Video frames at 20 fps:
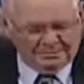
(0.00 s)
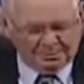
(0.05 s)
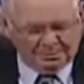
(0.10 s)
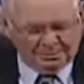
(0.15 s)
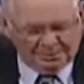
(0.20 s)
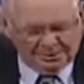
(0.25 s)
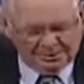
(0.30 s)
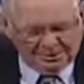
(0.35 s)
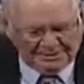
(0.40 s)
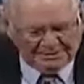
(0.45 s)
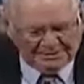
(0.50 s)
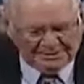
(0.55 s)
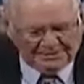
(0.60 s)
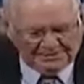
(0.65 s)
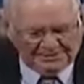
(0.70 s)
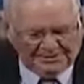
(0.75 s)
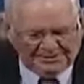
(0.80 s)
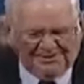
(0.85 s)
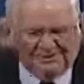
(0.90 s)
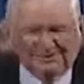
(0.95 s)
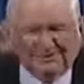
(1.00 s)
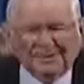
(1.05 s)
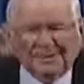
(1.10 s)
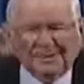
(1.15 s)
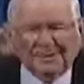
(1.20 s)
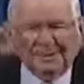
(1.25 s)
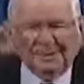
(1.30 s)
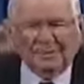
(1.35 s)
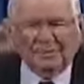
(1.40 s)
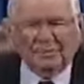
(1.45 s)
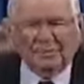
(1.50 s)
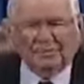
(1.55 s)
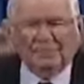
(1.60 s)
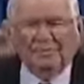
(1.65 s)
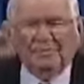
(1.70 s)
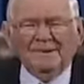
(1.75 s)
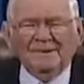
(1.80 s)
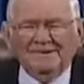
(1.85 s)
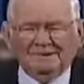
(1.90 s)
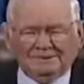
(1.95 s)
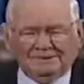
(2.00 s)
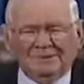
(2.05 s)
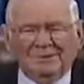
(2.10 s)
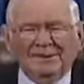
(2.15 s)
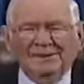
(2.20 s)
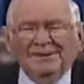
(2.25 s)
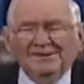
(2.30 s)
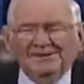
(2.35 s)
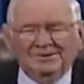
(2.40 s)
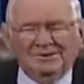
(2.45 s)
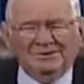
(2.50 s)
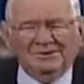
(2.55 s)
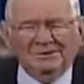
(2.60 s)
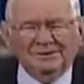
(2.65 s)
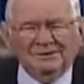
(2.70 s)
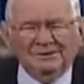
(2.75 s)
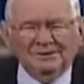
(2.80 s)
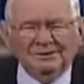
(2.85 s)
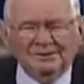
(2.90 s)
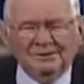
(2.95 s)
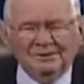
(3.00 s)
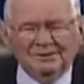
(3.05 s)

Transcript: so it is um, with man's religion.